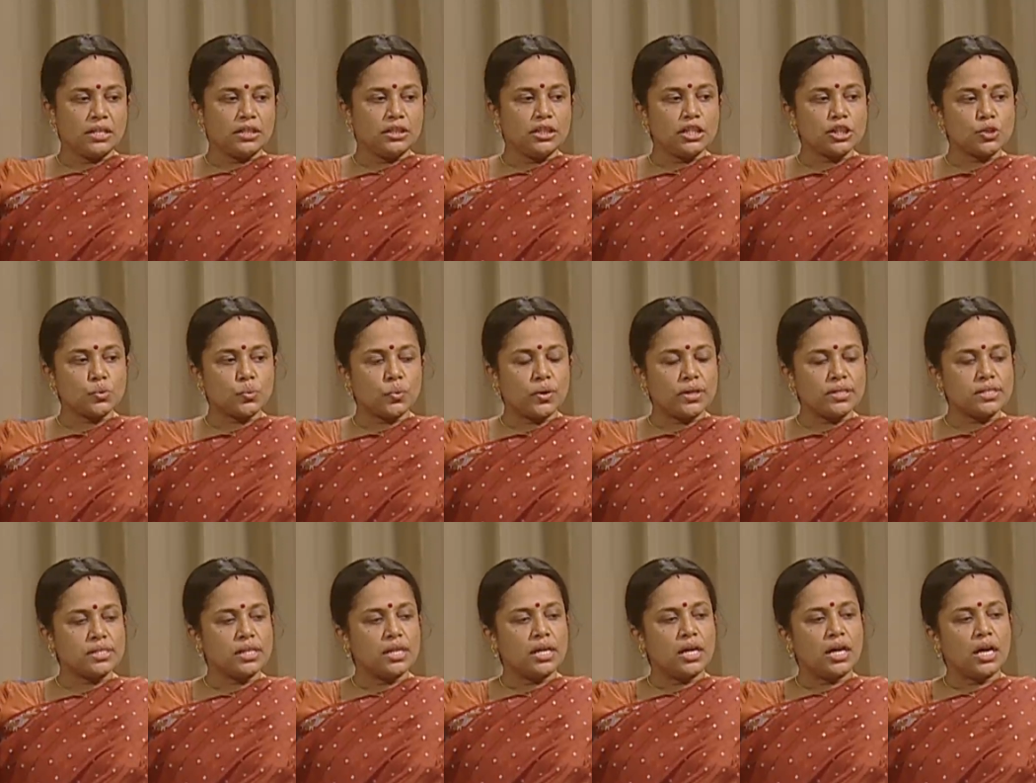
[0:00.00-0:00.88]
This
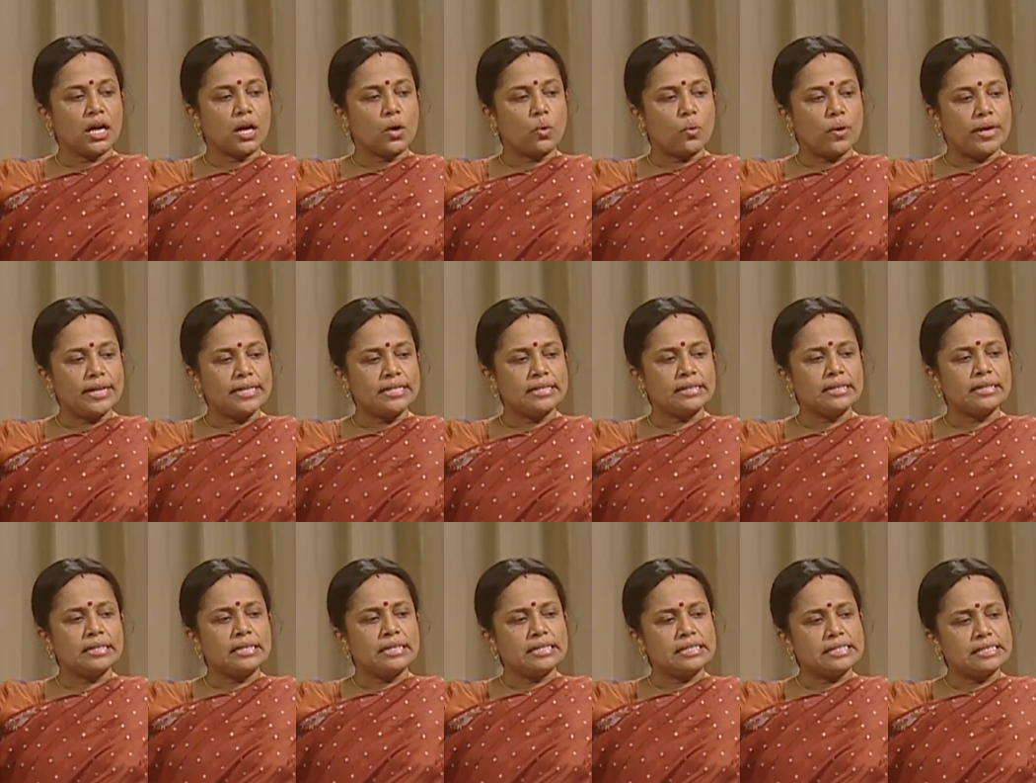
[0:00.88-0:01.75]
was a quite
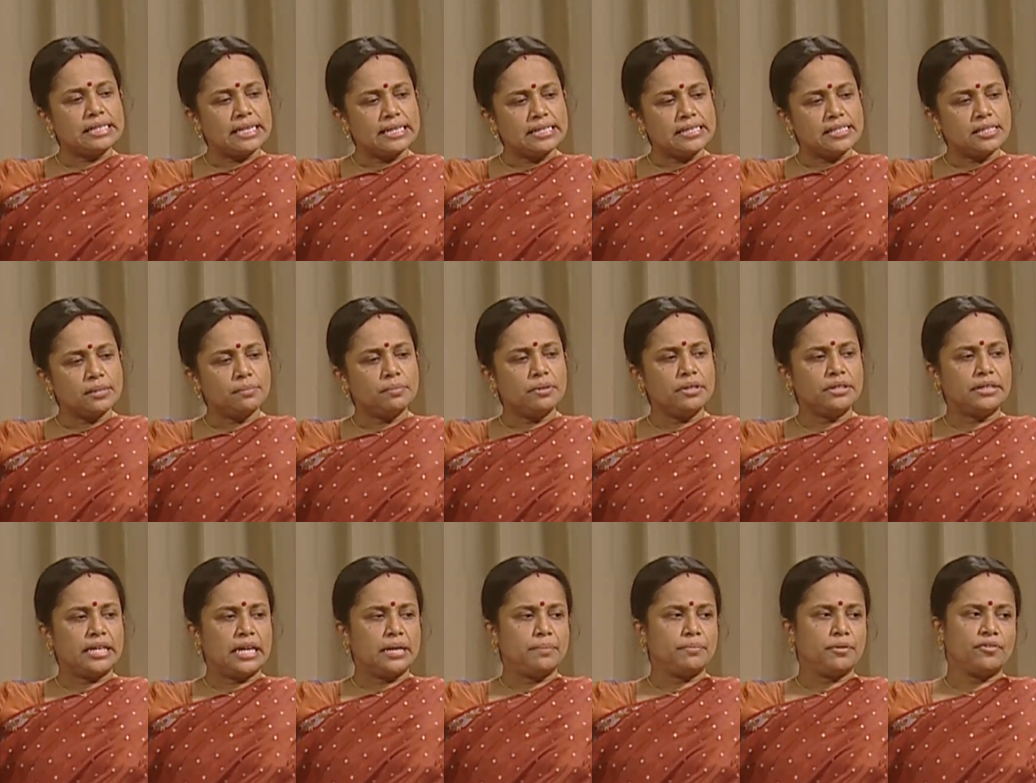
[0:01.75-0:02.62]
sensible
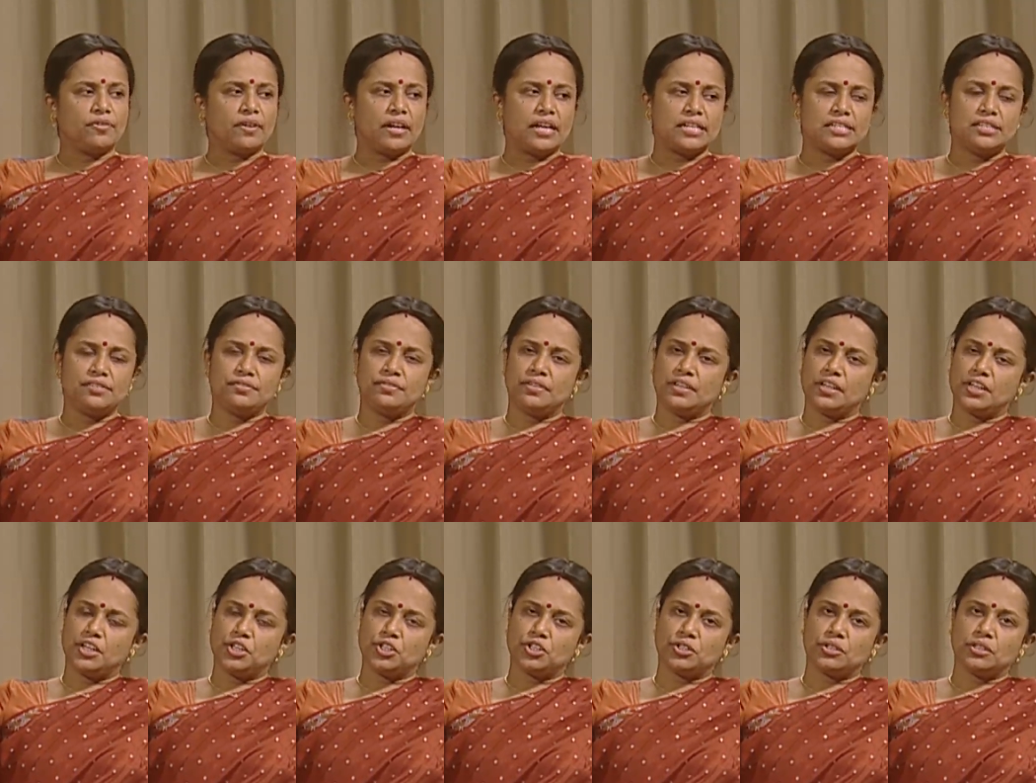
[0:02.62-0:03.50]
type of
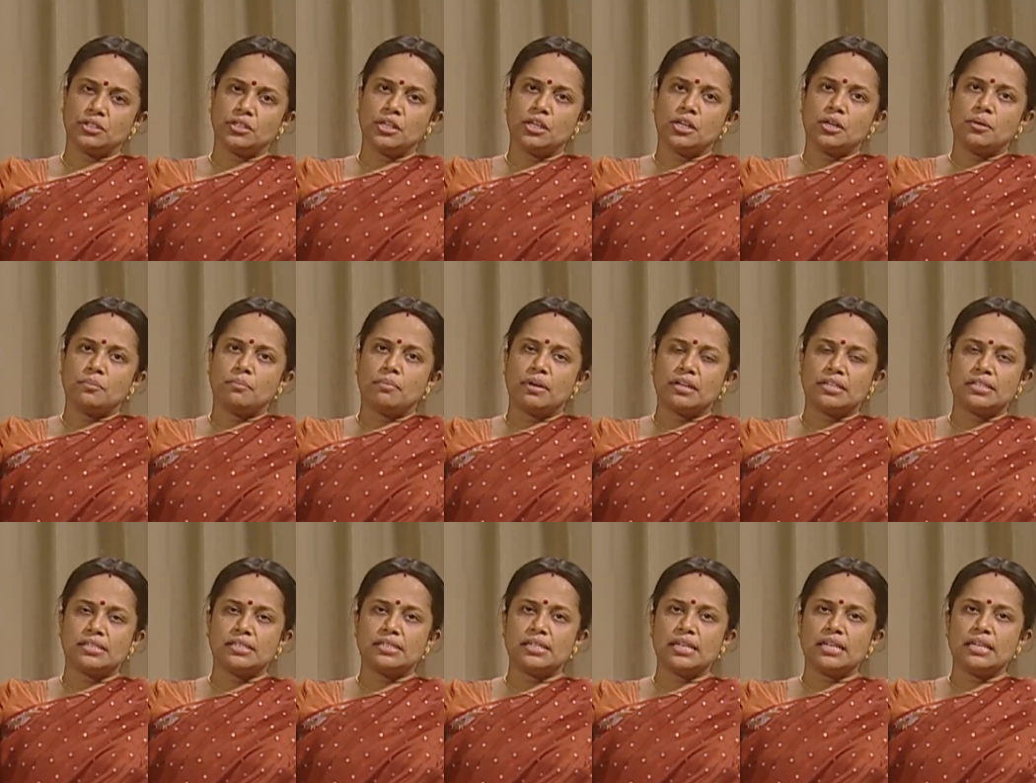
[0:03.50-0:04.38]
classification, but
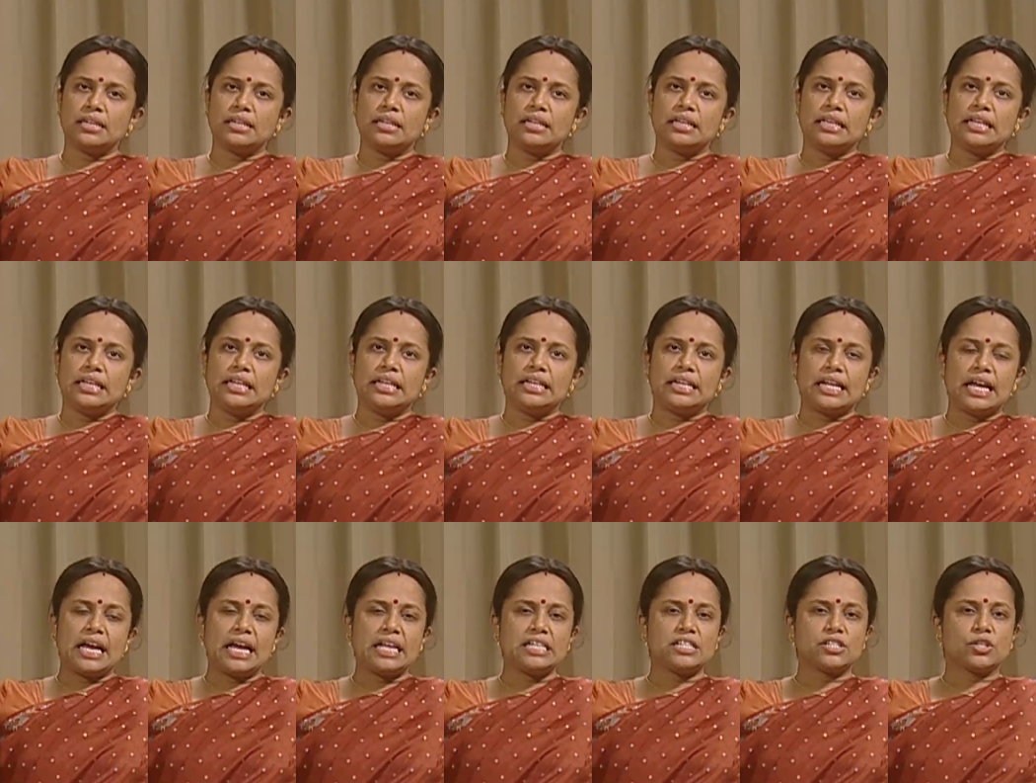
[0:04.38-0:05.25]
still it
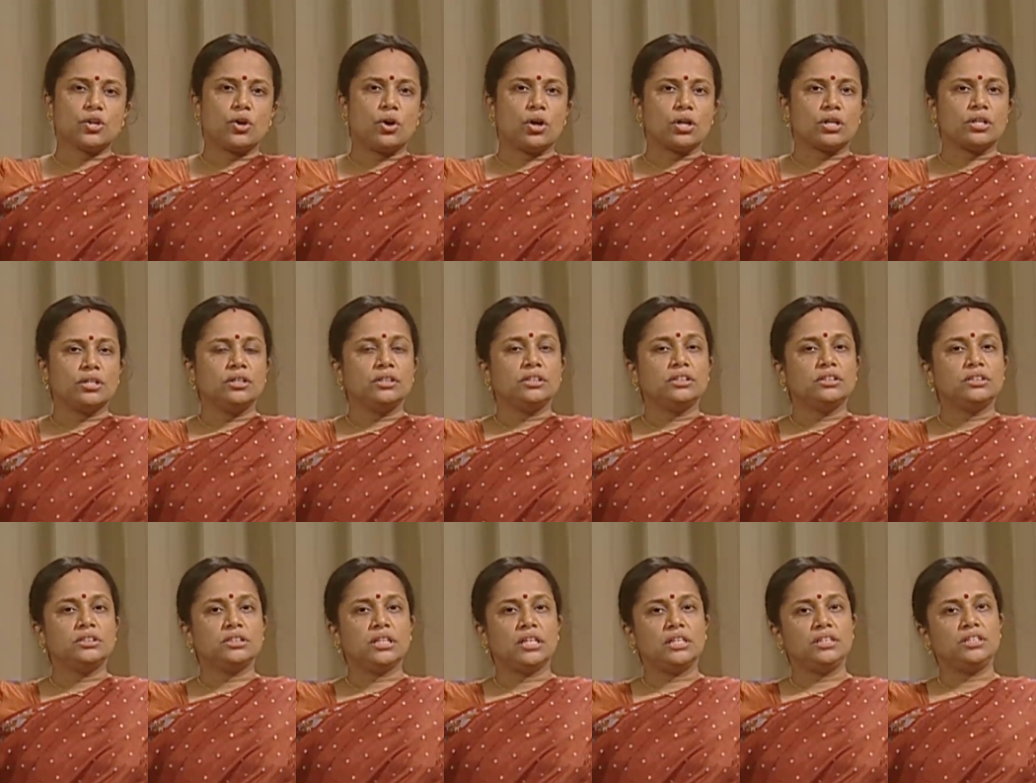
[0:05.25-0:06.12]
has got
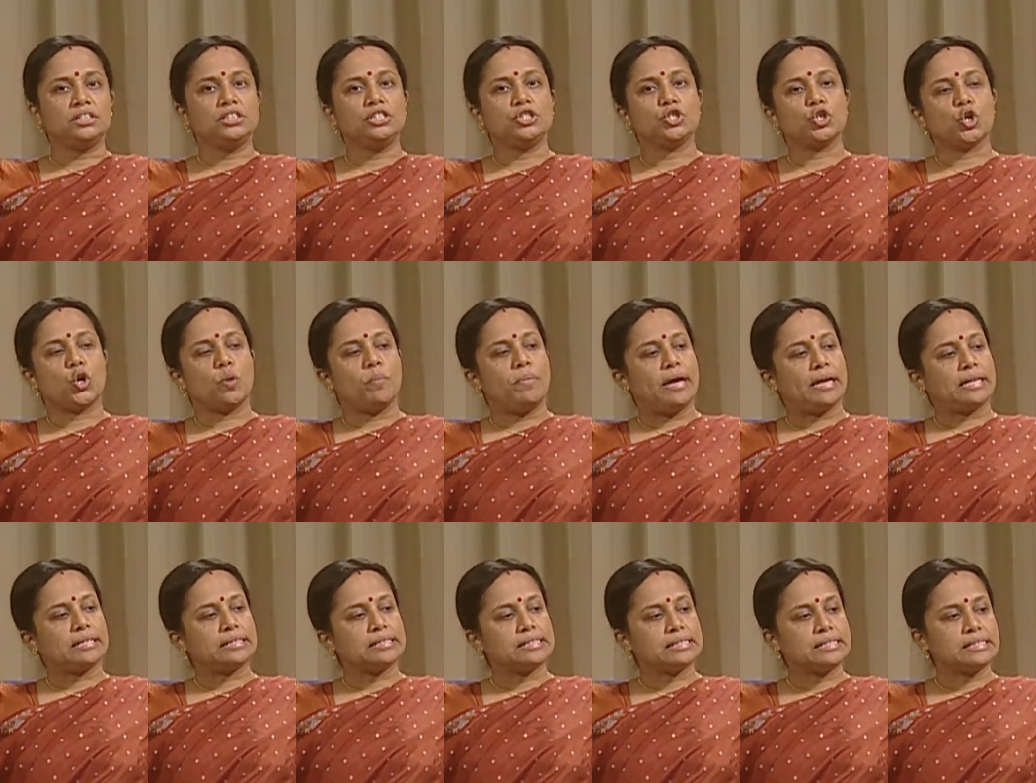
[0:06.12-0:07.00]
certain
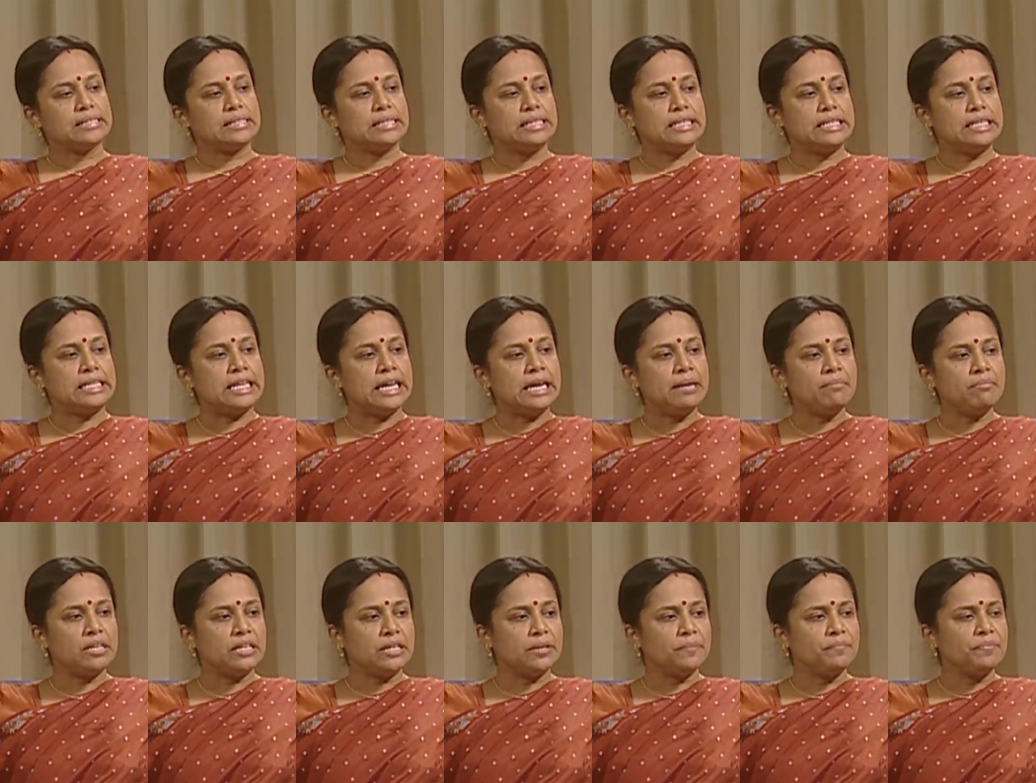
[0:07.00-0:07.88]
drawbacks.
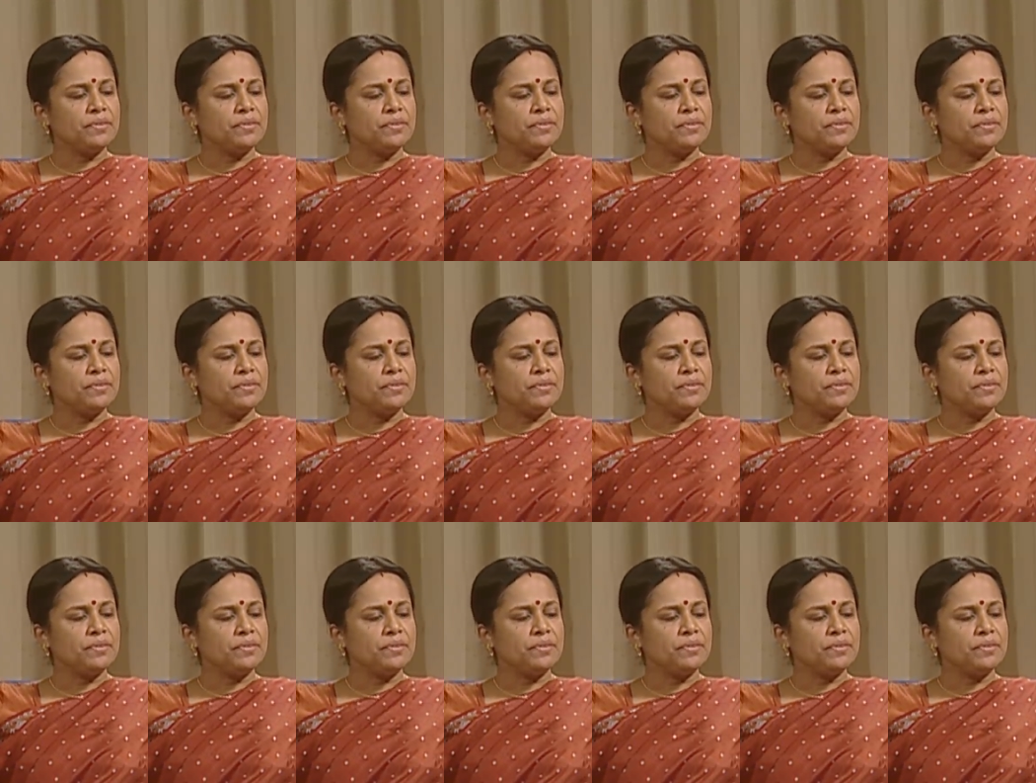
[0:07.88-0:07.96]
Namely,